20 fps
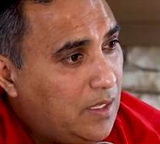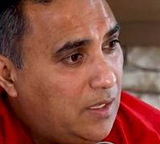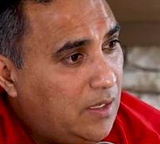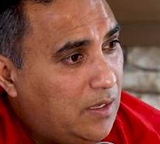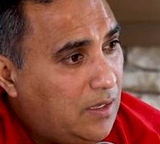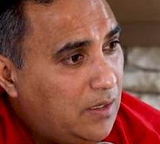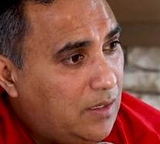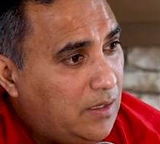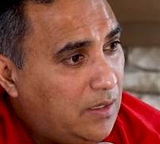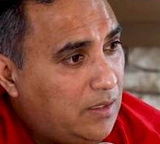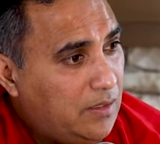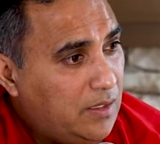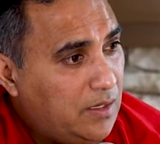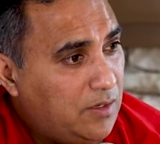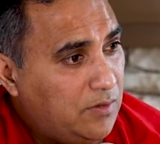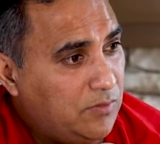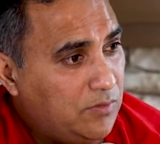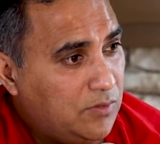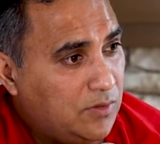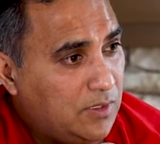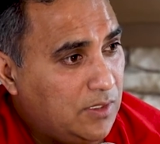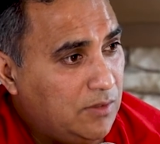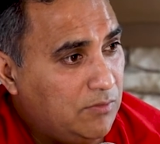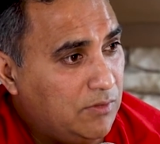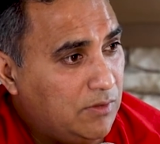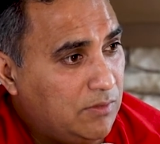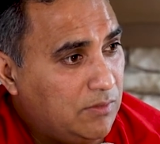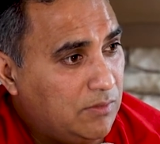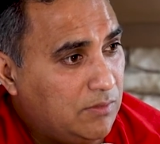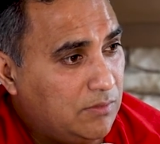Yeah, and then if you can
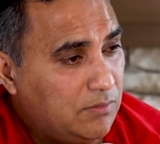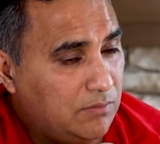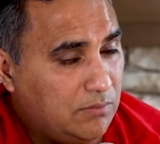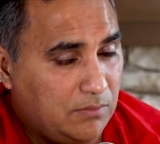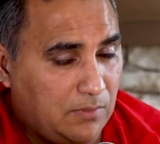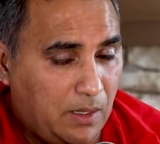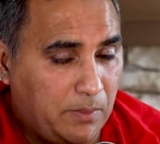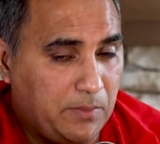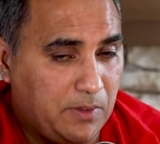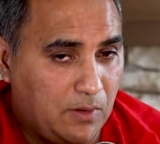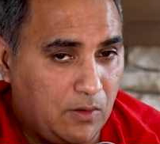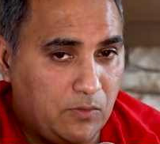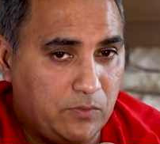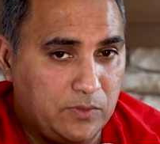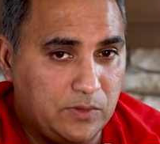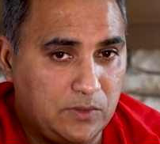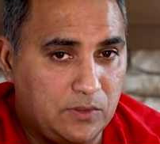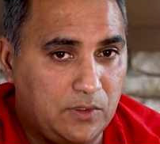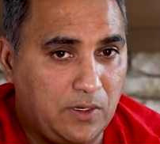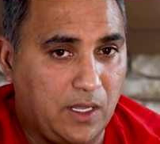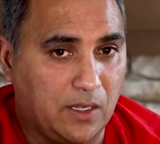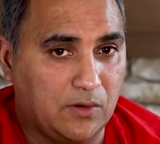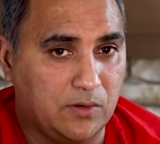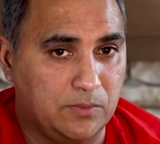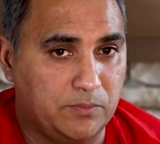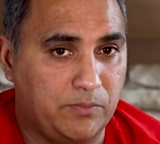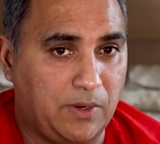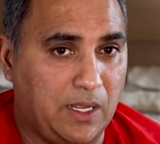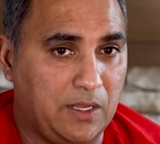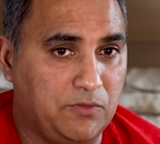even, hopefully you're not going
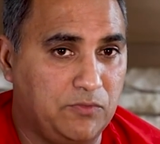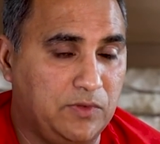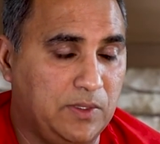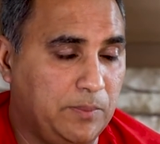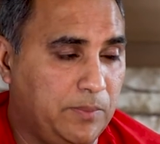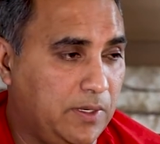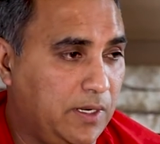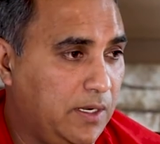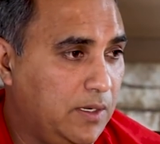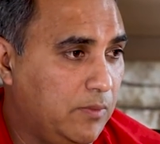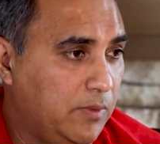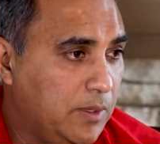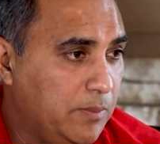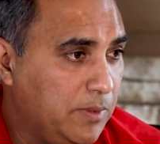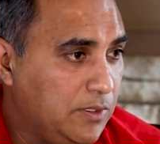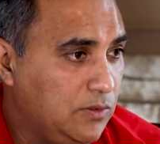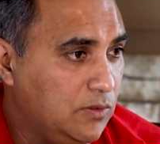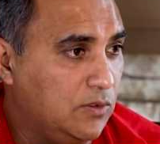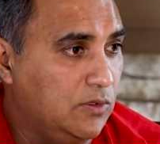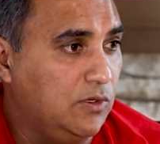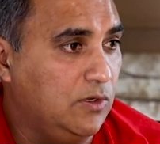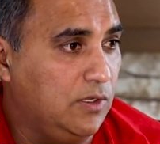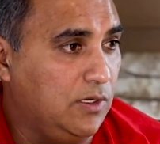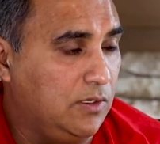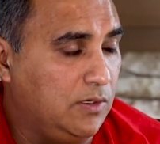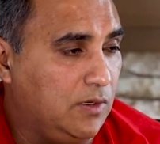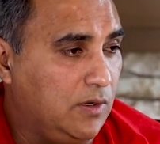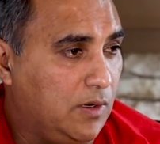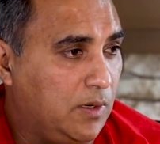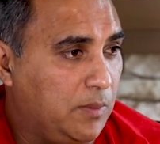to probably flip it anyway, but you could,
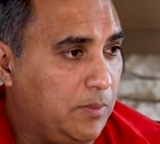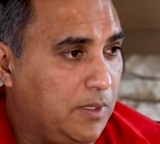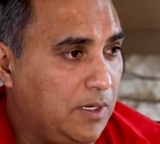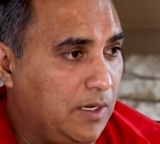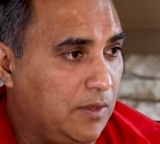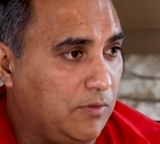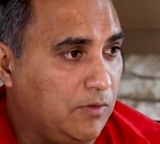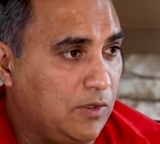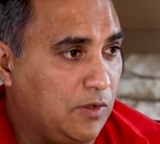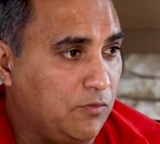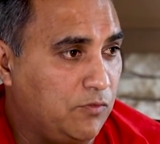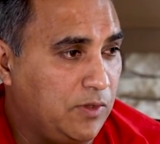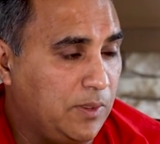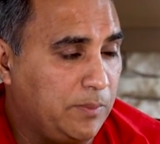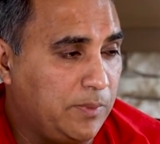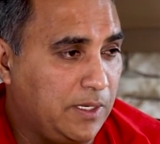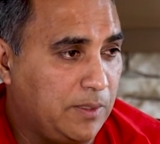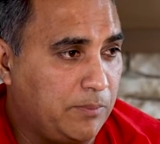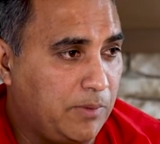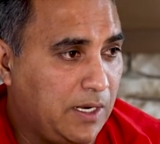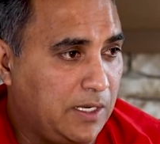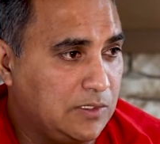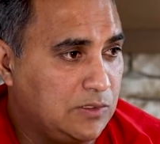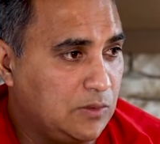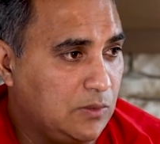you could flip it at probably